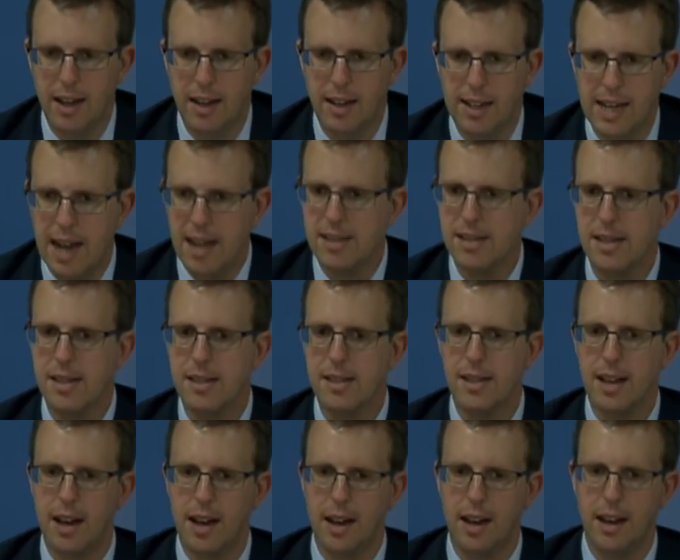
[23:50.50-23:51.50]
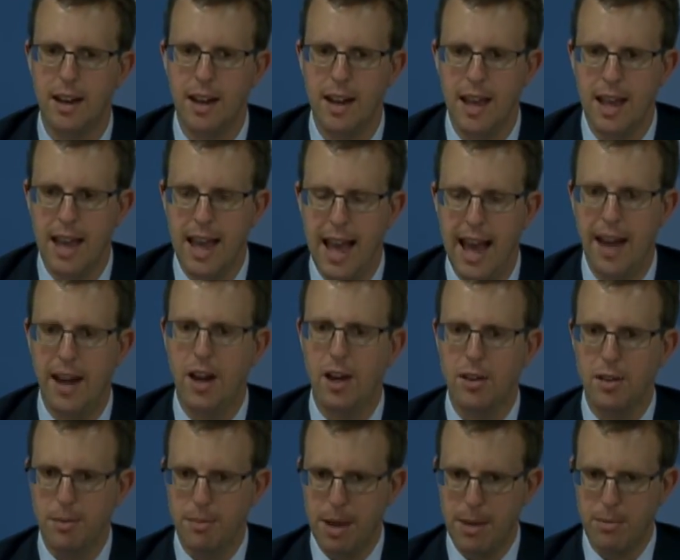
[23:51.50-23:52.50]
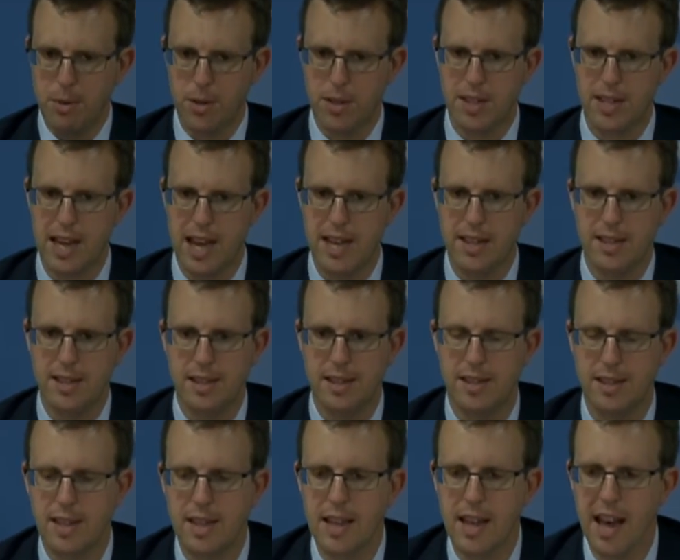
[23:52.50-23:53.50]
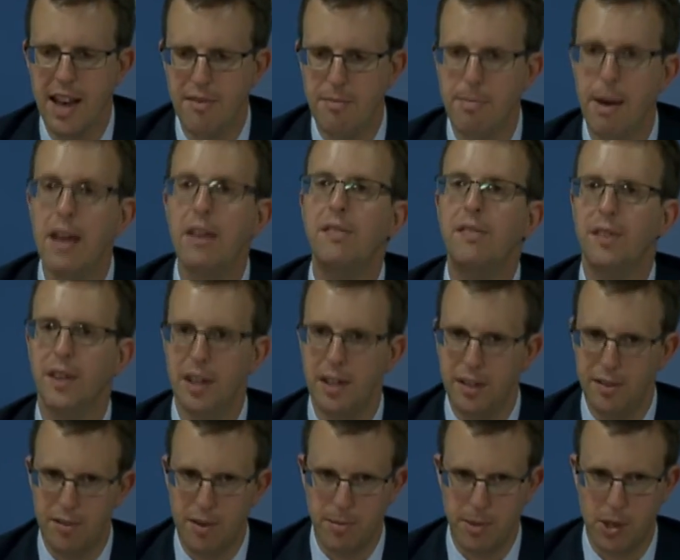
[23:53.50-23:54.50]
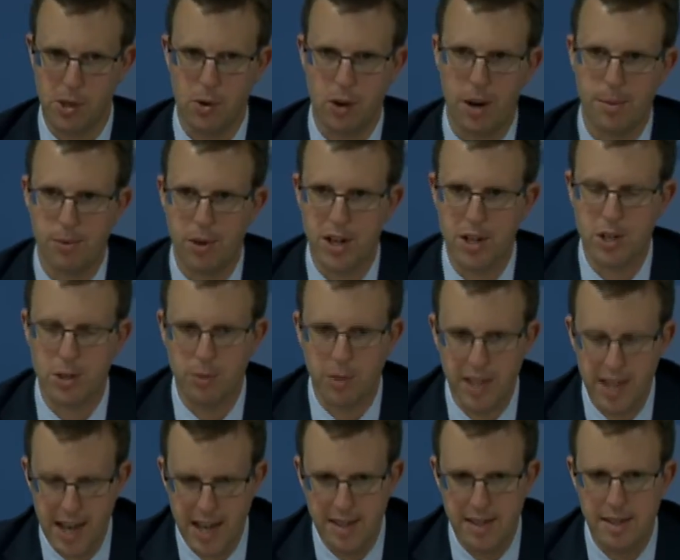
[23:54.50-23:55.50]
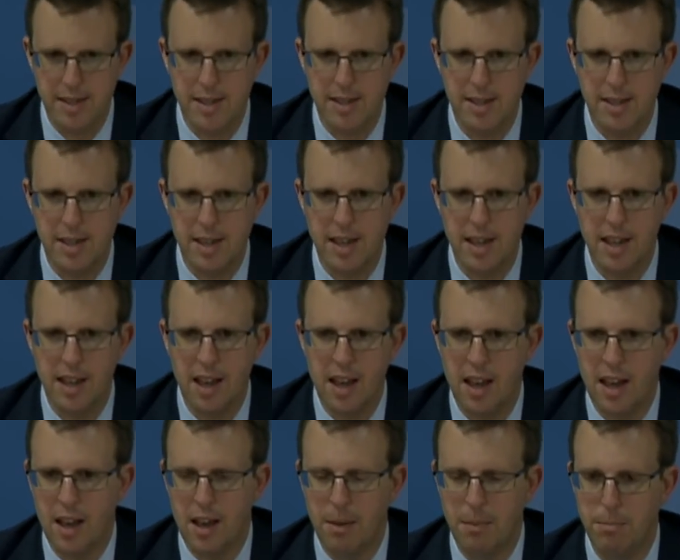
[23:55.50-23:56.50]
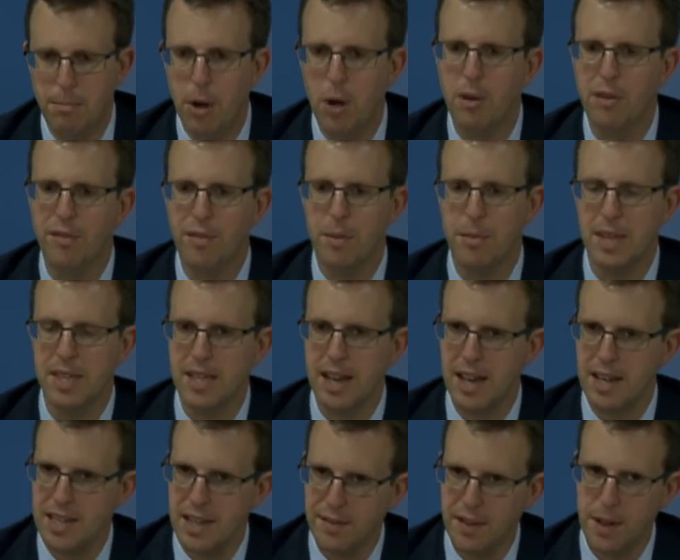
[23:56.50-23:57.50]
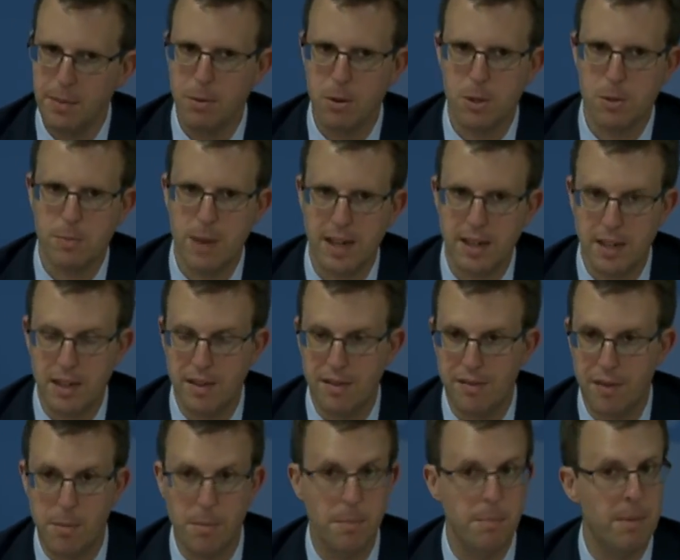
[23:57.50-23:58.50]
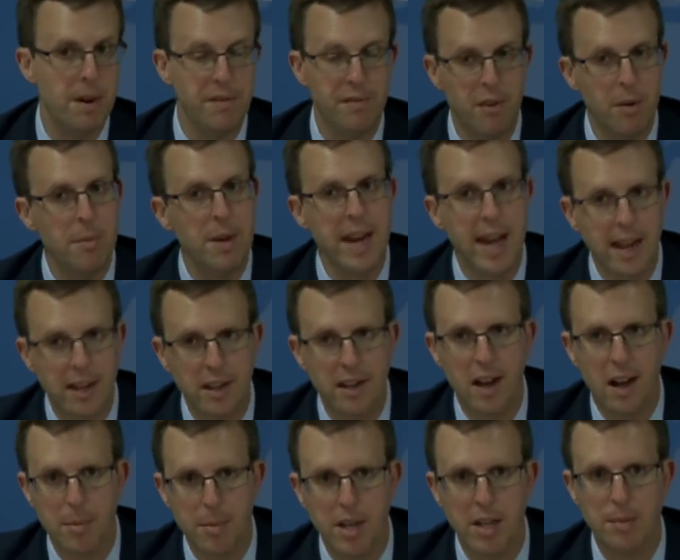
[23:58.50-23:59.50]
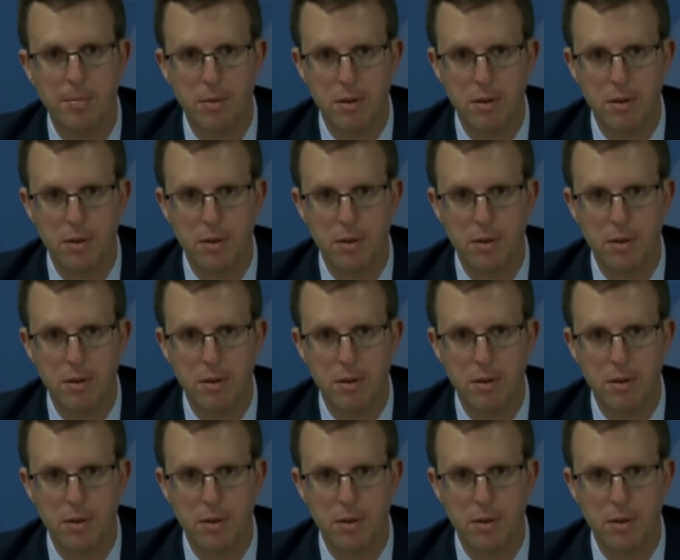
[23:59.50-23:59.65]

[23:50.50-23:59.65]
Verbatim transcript: Kazakhstan and other members of the ISTC have benefited from the cooperation with the ISTC, both from a scientific perspective, from, but from an economic